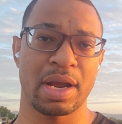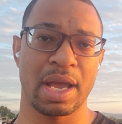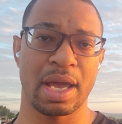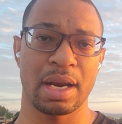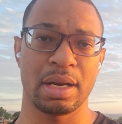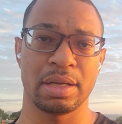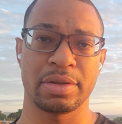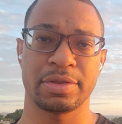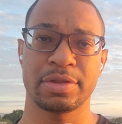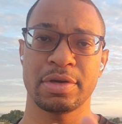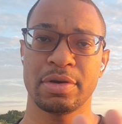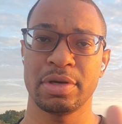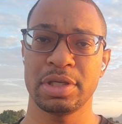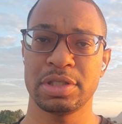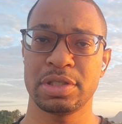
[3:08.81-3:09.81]
I had a
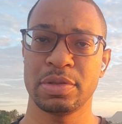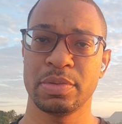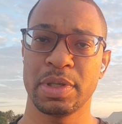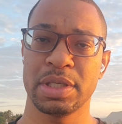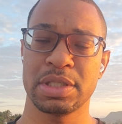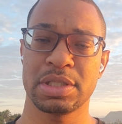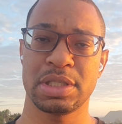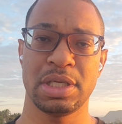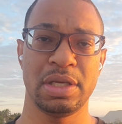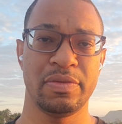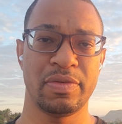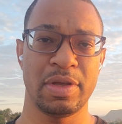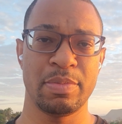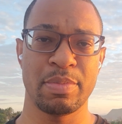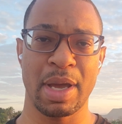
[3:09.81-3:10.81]
32-inch
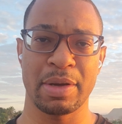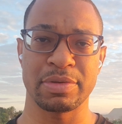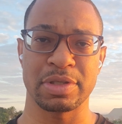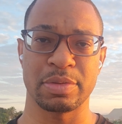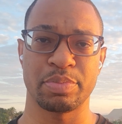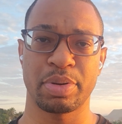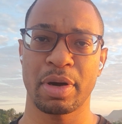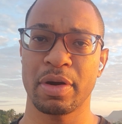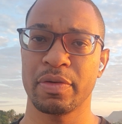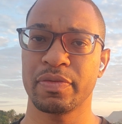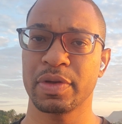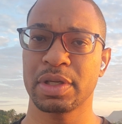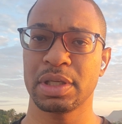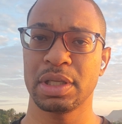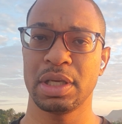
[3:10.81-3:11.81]
TV mounted
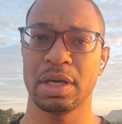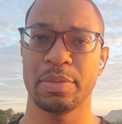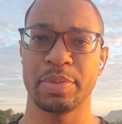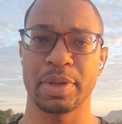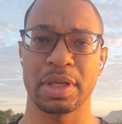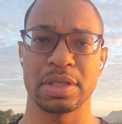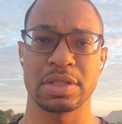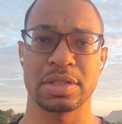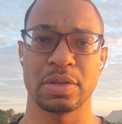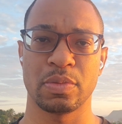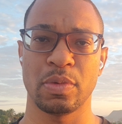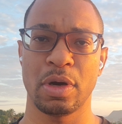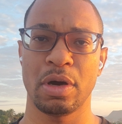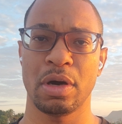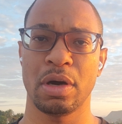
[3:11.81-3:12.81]
perfectly up against the
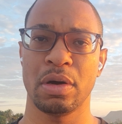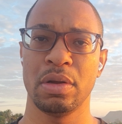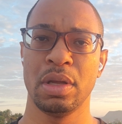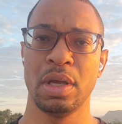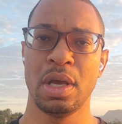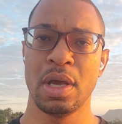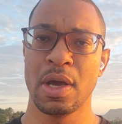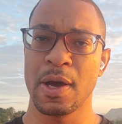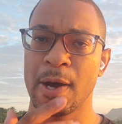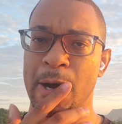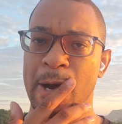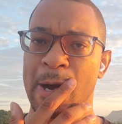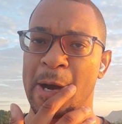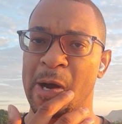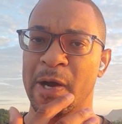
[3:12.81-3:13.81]
wall,
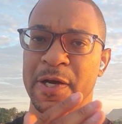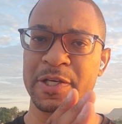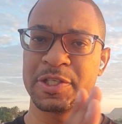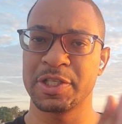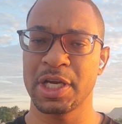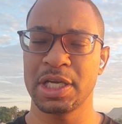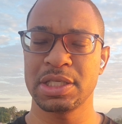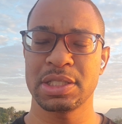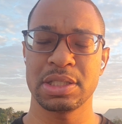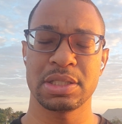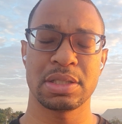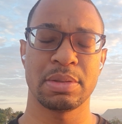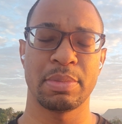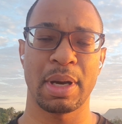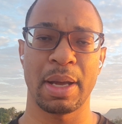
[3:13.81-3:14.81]
adjacent
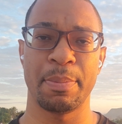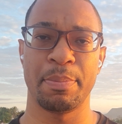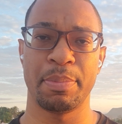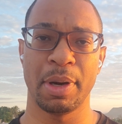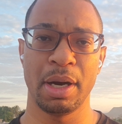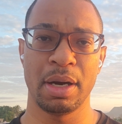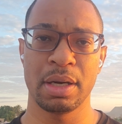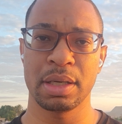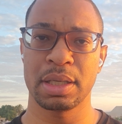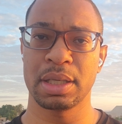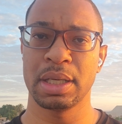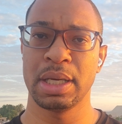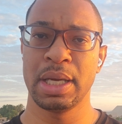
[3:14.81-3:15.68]
to my bunk.